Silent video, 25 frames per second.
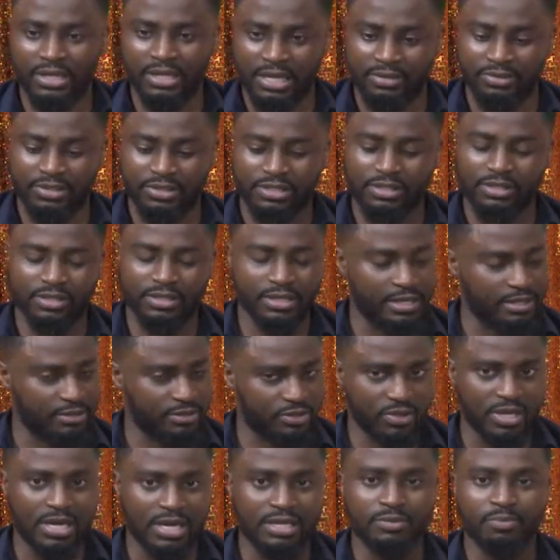So
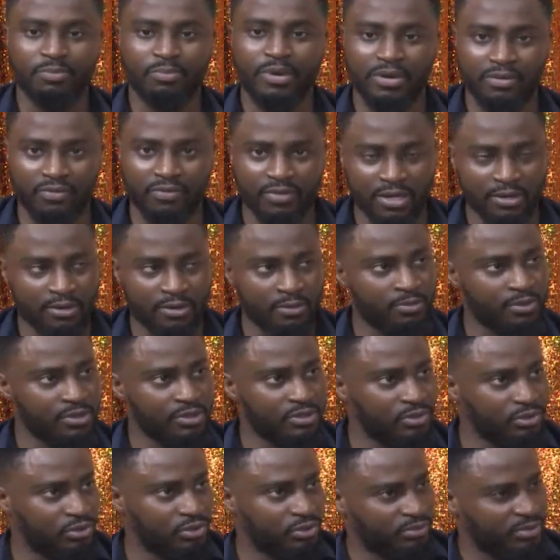in-house, so that's part of our
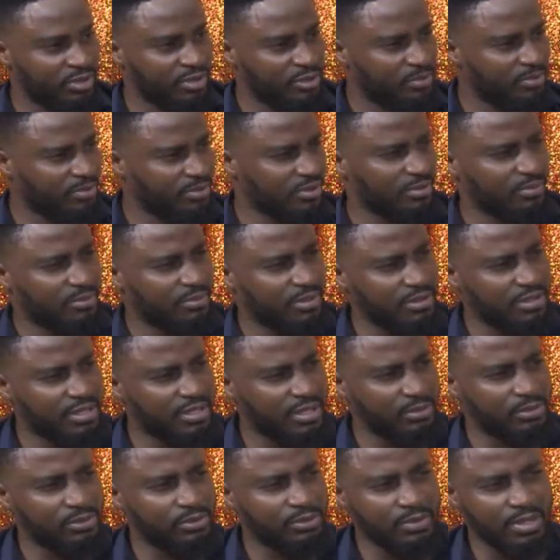corporate social responsibility
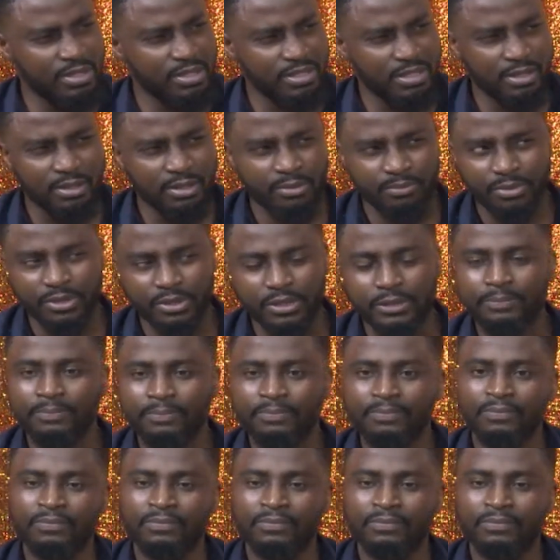that we do as a company.